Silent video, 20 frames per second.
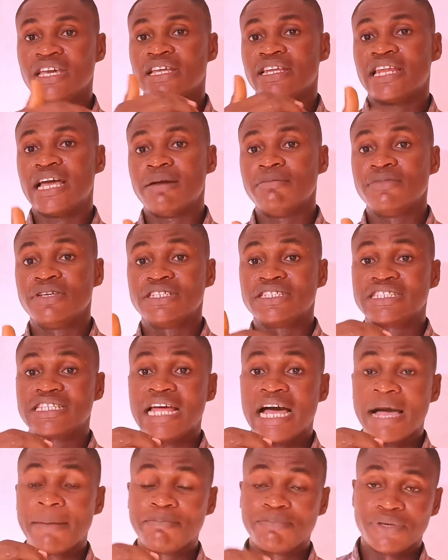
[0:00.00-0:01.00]
that means
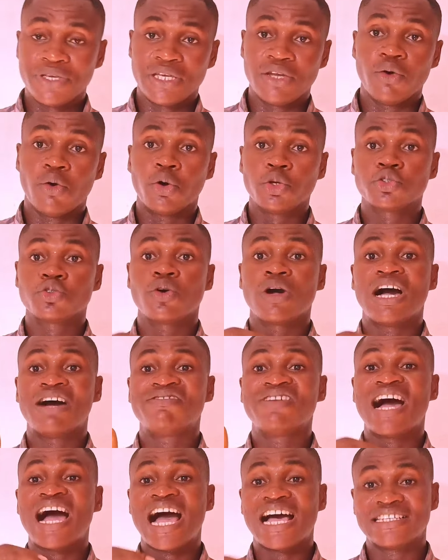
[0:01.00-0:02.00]
that pig also
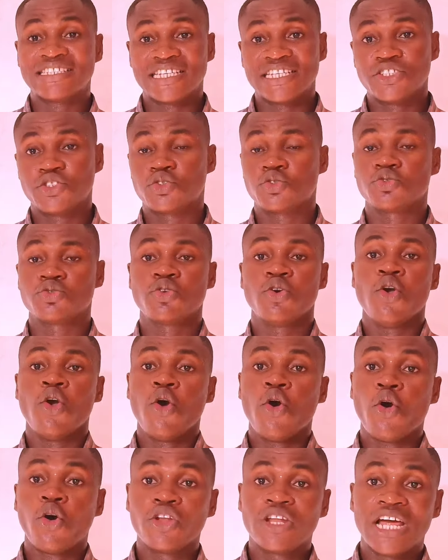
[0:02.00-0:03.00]
have access to
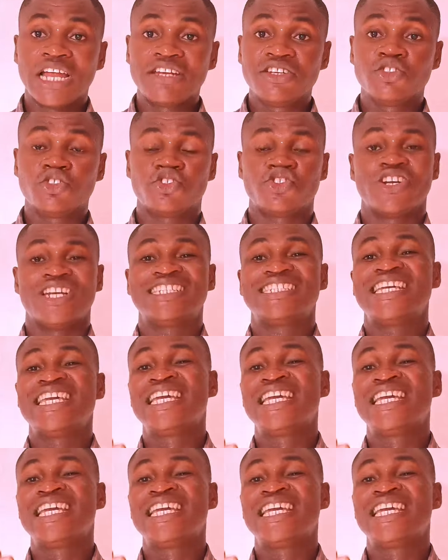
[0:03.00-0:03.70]
other nutrients,